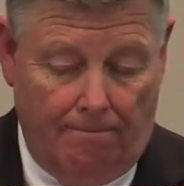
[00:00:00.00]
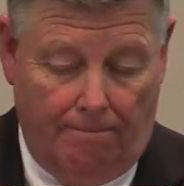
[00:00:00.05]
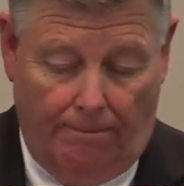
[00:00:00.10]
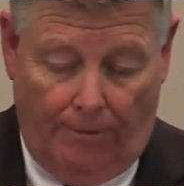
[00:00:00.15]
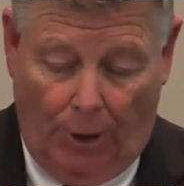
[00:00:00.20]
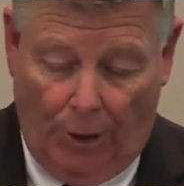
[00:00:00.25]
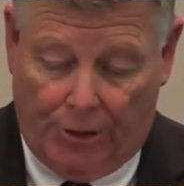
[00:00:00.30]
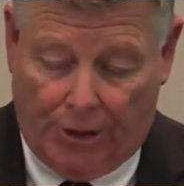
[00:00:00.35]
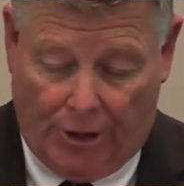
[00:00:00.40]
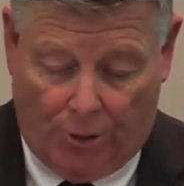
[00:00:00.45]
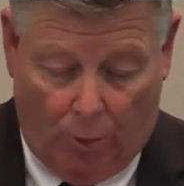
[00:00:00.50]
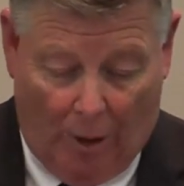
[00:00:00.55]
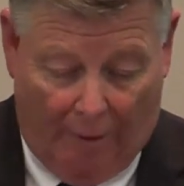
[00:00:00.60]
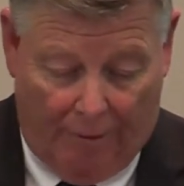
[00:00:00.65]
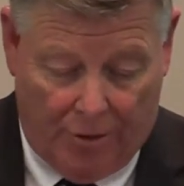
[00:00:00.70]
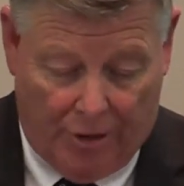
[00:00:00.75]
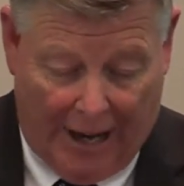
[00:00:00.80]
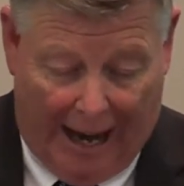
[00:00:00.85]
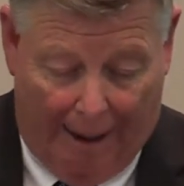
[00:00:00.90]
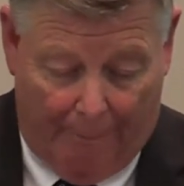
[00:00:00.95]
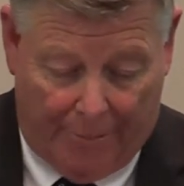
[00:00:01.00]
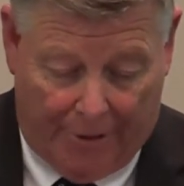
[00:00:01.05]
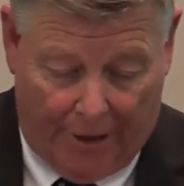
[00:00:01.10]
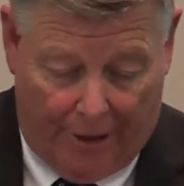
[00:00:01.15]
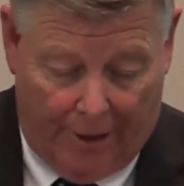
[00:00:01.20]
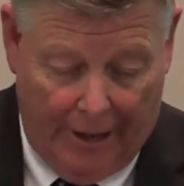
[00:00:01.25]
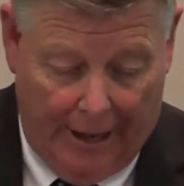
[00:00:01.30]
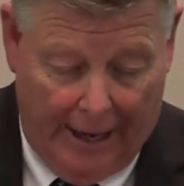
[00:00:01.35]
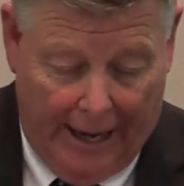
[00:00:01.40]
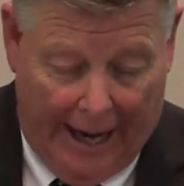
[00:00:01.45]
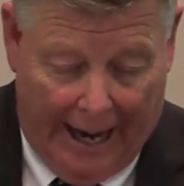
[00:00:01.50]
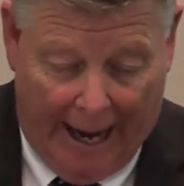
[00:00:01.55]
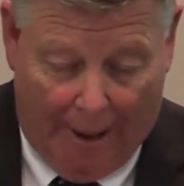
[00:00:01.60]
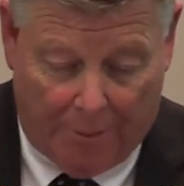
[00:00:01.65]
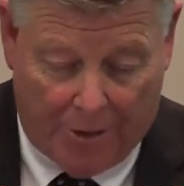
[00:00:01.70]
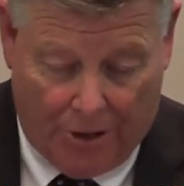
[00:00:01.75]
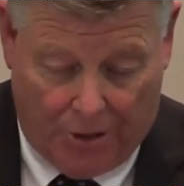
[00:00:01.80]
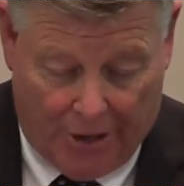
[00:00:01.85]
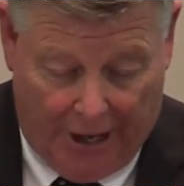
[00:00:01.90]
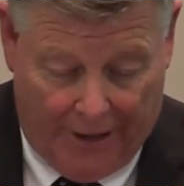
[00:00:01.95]
Luke, the 12th chapter,
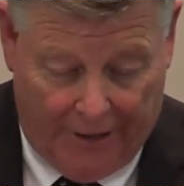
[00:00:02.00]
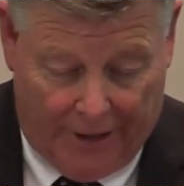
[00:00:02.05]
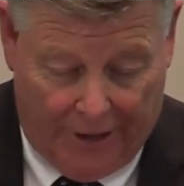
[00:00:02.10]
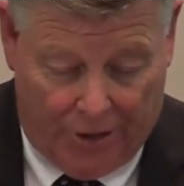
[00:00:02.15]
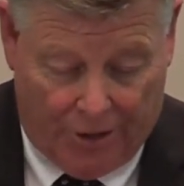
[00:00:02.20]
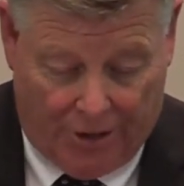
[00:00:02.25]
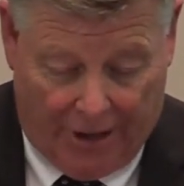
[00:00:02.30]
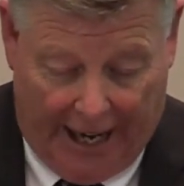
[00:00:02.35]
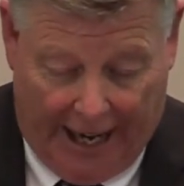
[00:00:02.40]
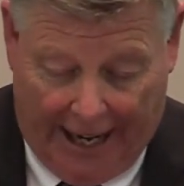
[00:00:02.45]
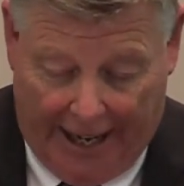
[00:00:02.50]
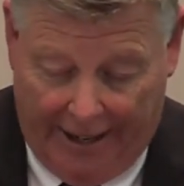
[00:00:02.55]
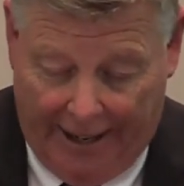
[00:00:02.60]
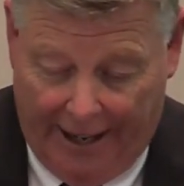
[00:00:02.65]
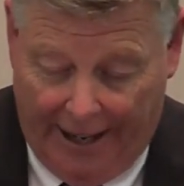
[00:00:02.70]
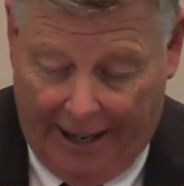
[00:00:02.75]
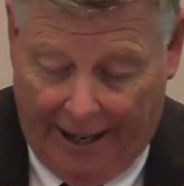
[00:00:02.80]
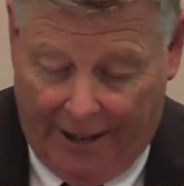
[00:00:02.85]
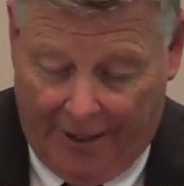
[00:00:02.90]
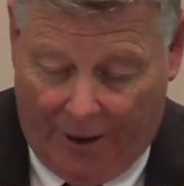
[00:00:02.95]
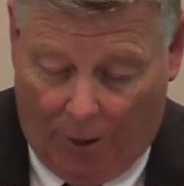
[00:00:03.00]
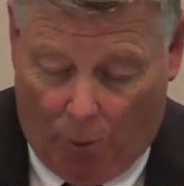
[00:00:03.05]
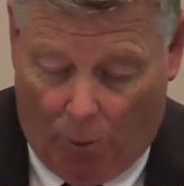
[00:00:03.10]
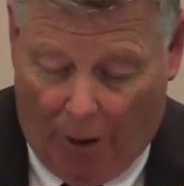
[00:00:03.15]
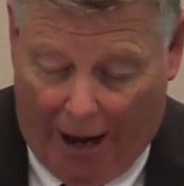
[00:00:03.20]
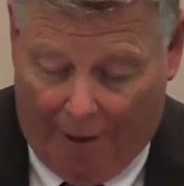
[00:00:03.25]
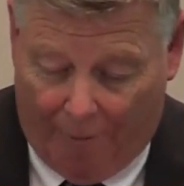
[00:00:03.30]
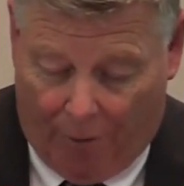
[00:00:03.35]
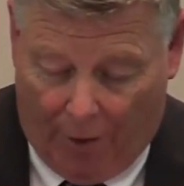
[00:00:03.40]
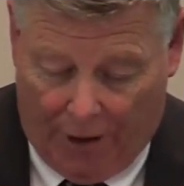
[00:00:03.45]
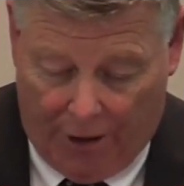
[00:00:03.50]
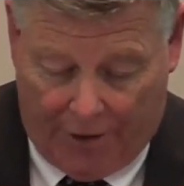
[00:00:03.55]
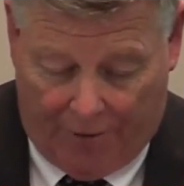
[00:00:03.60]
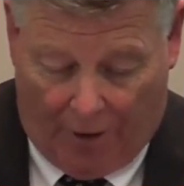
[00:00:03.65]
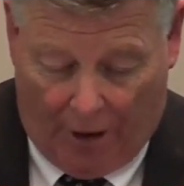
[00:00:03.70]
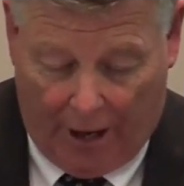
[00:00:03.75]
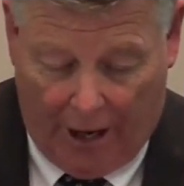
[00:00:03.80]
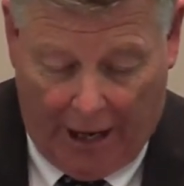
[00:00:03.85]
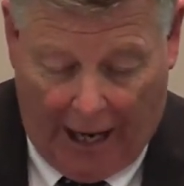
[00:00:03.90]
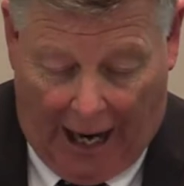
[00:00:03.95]
helps us understand the reverence
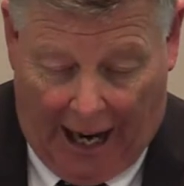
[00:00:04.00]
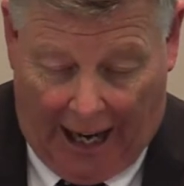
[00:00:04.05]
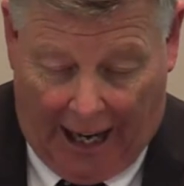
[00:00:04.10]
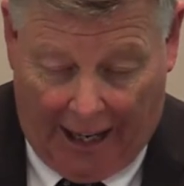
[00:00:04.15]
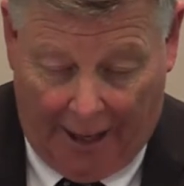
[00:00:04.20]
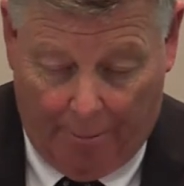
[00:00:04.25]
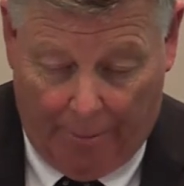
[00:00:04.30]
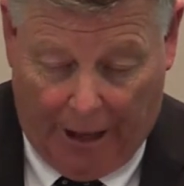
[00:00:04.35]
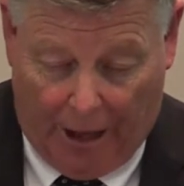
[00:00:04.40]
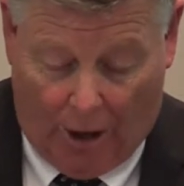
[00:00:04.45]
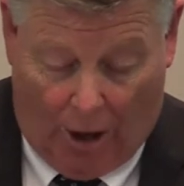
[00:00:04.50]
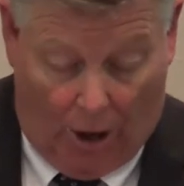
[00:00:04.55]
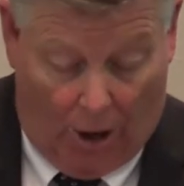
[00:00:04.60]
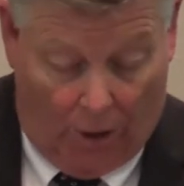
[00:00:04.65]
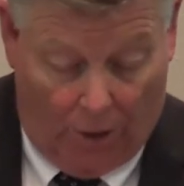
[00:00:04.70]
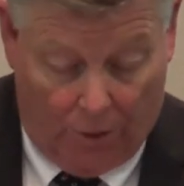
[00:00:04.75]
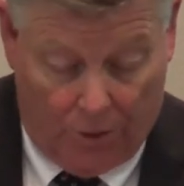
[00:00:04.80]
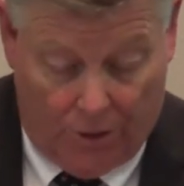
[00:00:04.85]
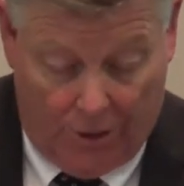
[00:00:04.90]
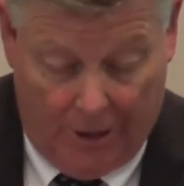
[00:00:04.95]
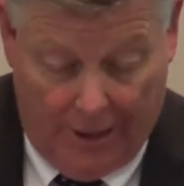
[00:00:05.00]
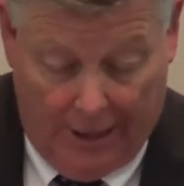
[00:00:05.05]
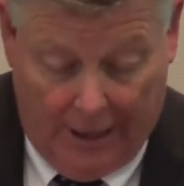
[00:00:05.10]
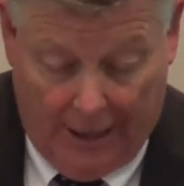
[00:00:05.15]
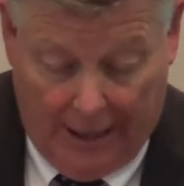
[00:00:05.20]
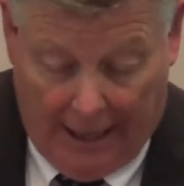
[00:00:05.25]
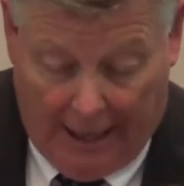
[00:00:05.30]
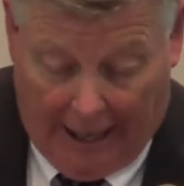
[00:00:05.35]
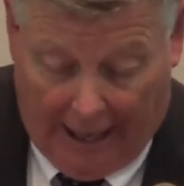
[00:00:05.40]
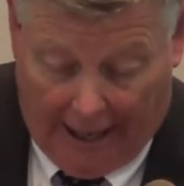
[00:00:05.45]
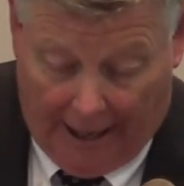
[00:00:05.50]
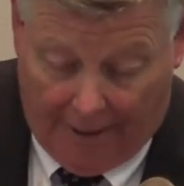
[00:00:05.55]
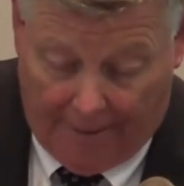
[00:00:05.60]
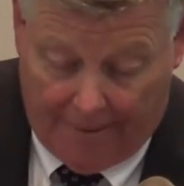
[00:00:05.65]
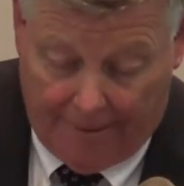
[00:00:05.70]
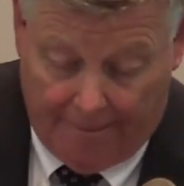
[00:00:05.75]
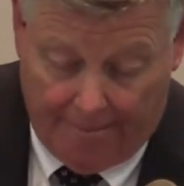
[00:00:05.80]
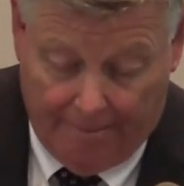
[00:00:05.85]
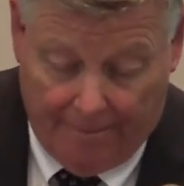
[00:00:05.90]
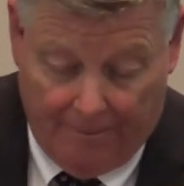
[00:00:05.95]
for God because of
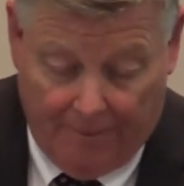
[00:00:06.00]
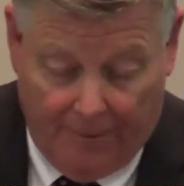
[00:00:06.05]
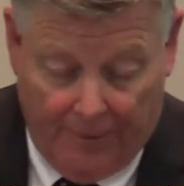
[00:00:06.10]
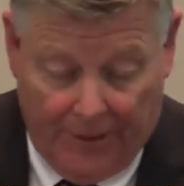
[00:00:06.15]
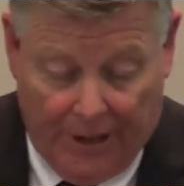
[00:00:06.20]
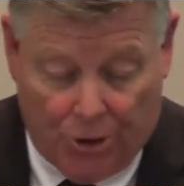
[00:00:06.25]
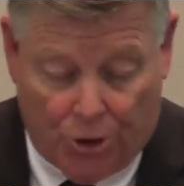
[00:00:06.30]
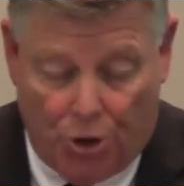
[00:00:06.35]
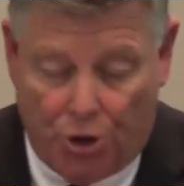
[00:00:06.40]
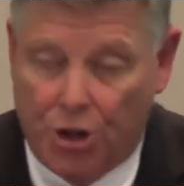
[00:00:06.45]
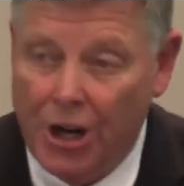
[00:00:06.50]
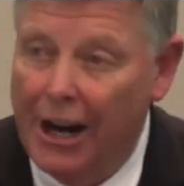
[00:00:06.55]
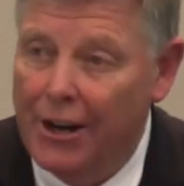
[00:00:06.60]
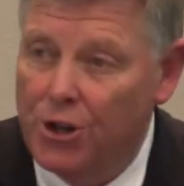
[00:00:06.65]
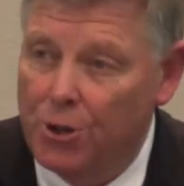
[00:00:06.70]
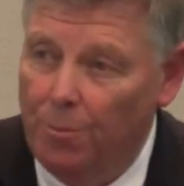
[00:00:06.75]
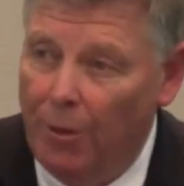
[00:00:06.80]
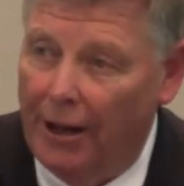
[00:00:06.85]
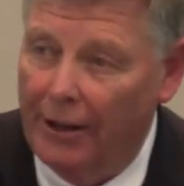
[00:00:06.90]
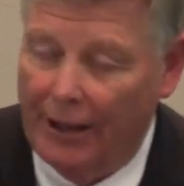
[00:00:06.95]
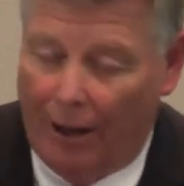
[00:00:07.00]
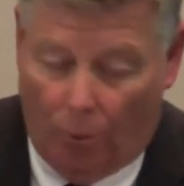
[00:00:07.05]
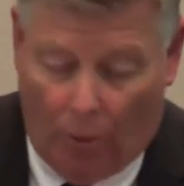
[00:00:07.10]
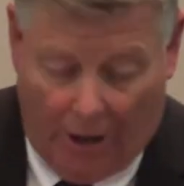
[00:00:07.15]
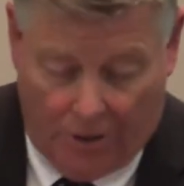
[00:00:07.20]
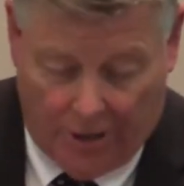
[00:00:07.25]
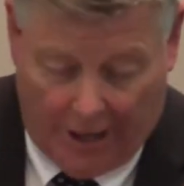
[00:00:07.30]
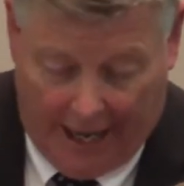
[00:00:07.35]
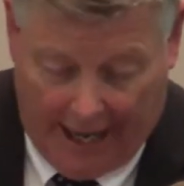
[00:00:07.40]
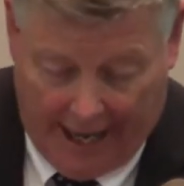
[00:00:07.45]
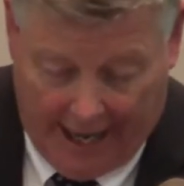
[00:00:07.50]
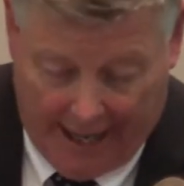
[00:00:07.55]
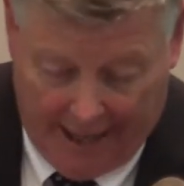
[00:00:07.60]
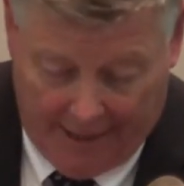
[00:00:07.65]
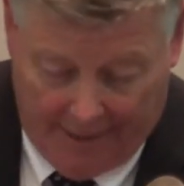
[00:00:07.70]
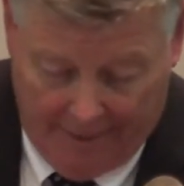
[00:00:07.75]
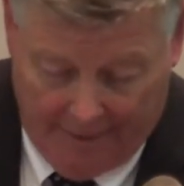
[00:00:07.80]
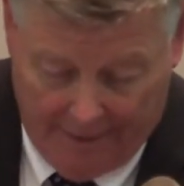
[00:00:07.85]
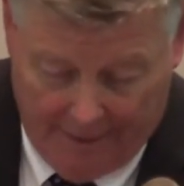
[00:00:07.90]
this judgment and what's ahead.